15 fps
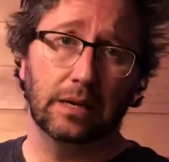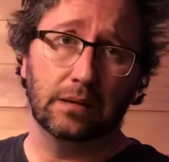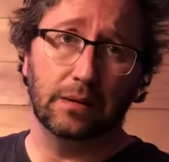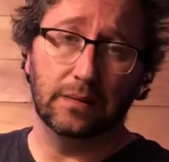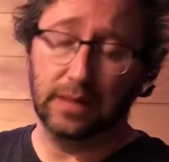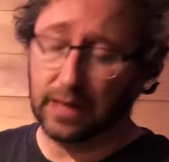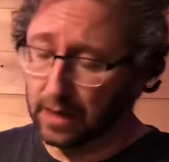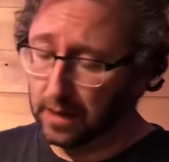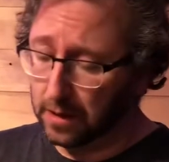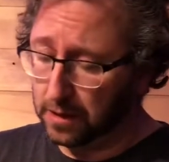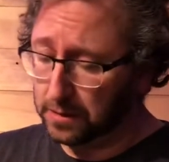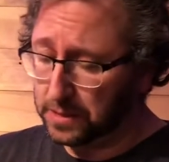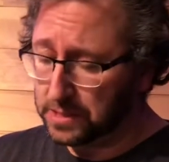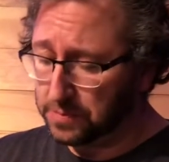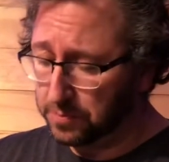the air
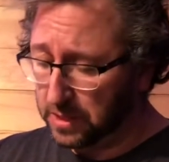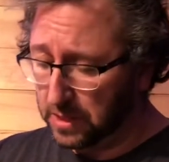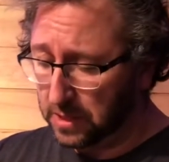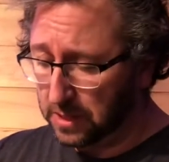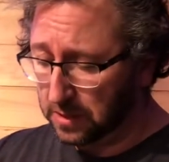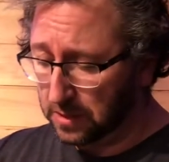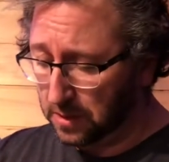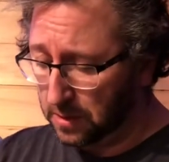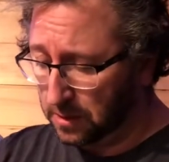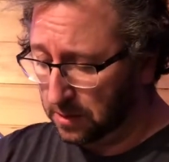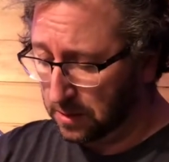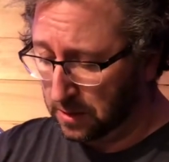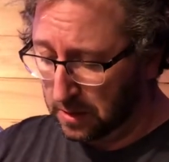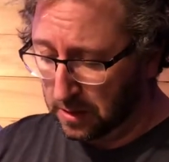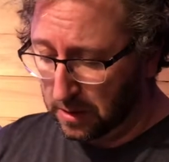that's being
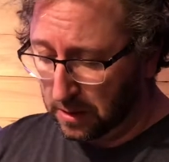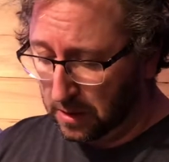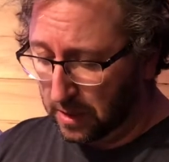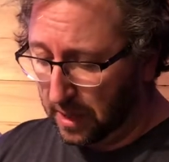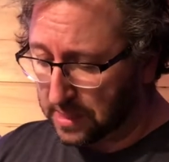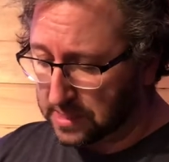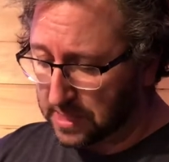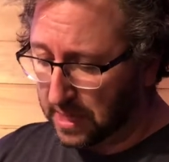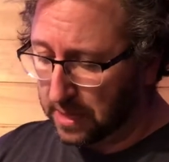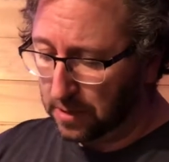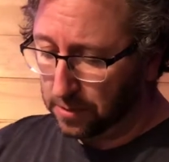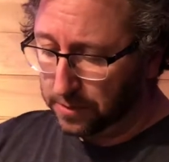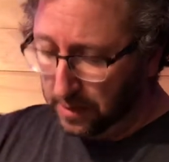exhaled.